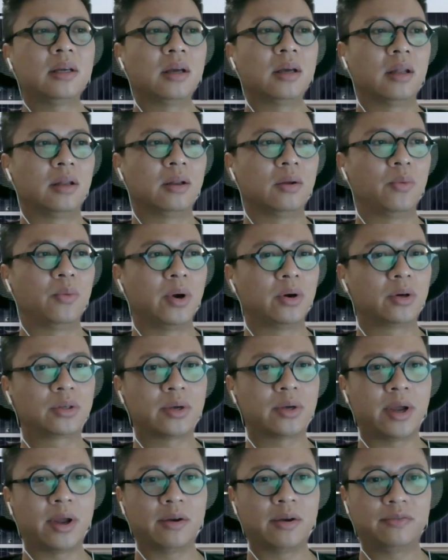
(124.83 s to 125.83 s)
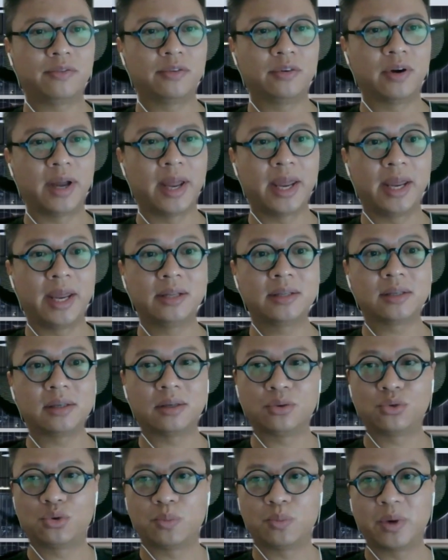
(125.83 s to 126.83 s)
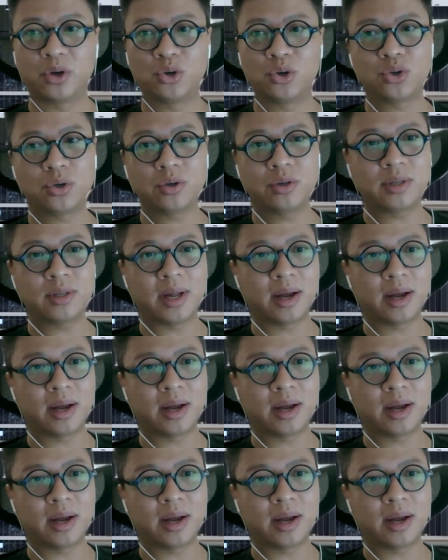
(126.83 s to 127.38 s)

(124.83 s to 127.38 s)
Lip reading: And we also have aids automation